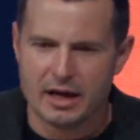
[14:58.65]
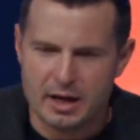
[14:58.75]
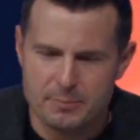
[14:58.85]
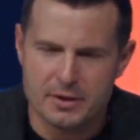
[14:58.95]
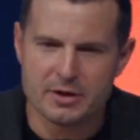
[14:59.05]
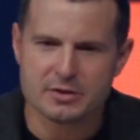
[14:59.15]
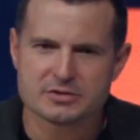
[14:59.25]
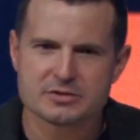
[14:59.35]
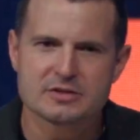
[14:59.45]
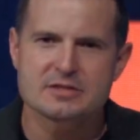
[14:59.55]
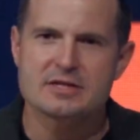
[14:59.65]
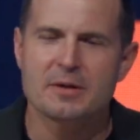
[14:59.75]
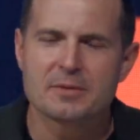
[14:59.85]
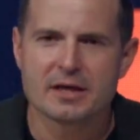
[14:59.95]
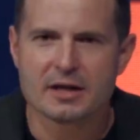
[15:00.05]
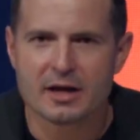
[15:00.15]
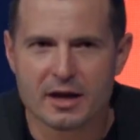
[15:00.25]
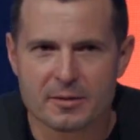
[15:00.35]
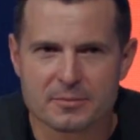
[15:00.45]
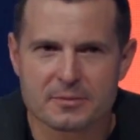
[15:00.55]
Hey, Pierce, it's time to get
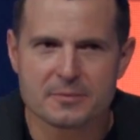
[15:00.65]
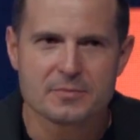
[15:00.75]
up.